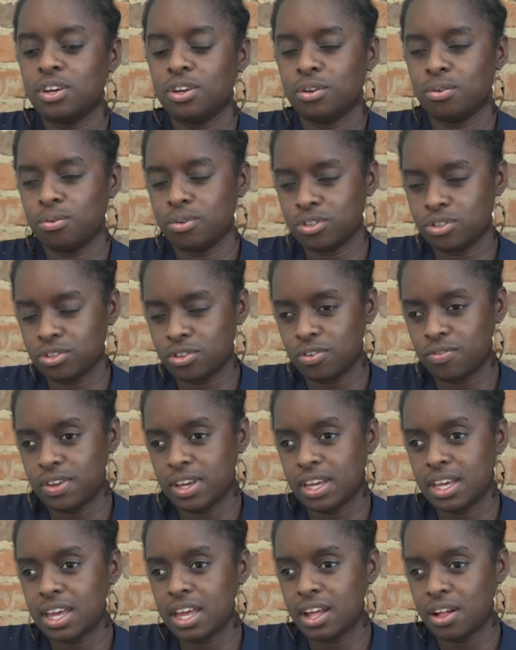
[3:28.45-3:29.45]
who was
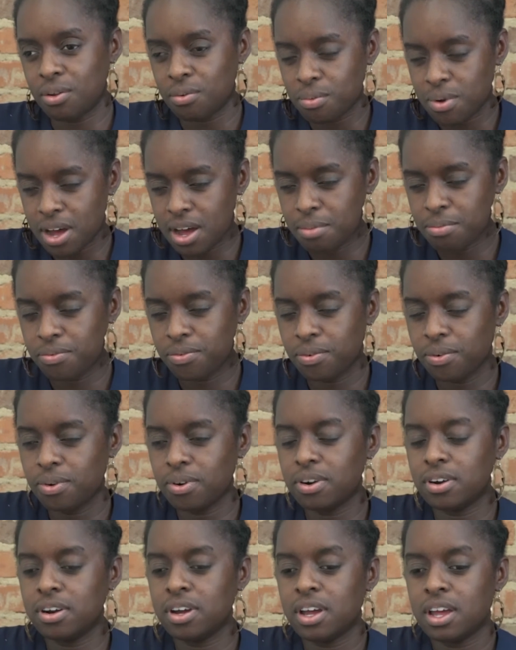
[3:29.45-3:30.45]
serving LWOP
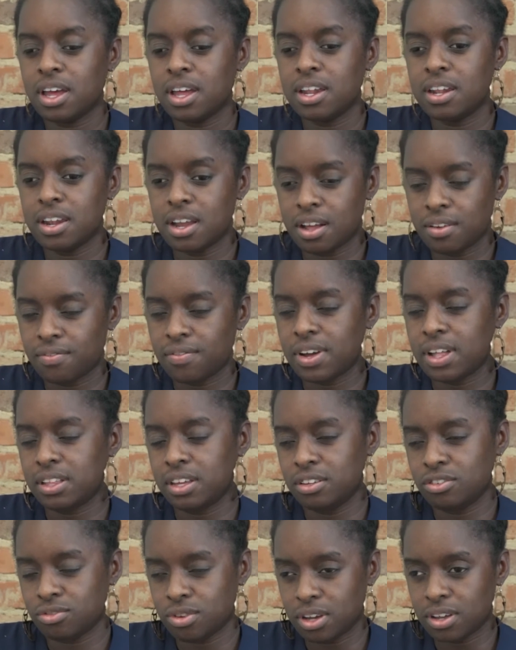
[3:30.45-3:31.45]
for
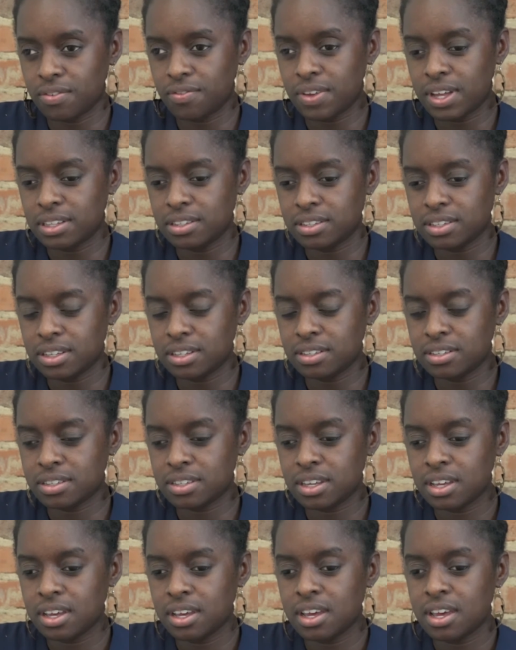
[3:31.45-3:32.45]
nonviolent drug offenses.